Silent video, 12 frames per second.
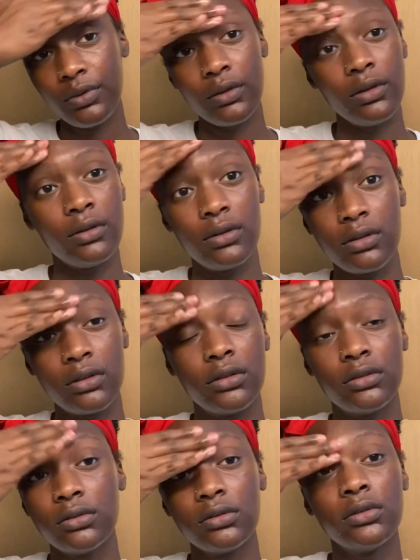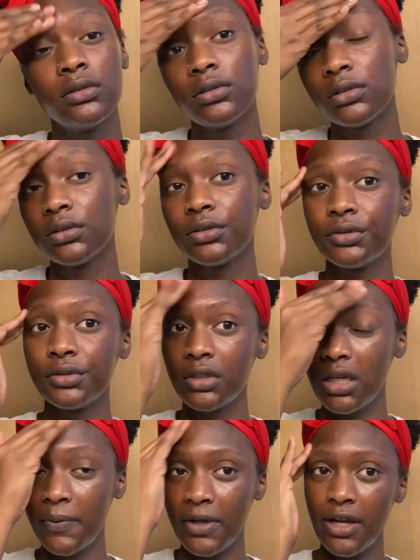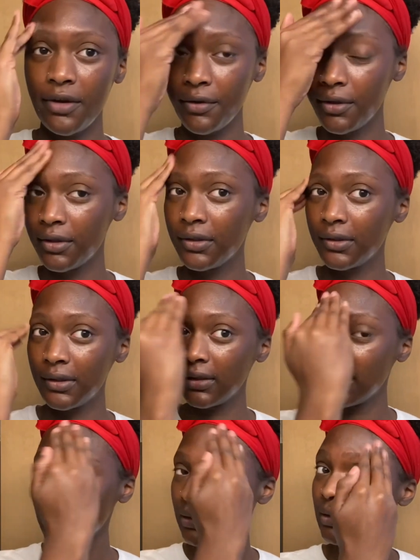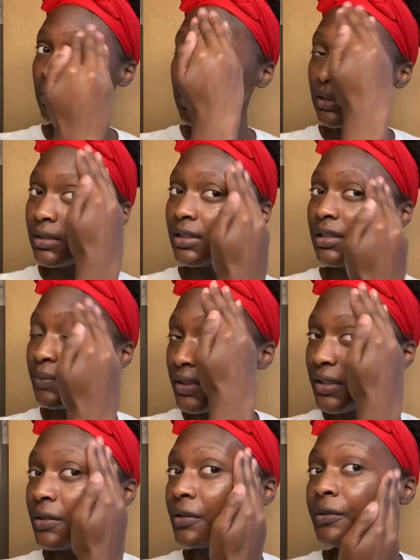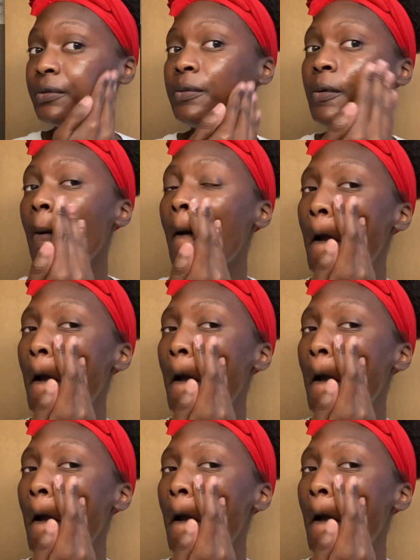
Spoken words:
Hold on. There we go. There we go.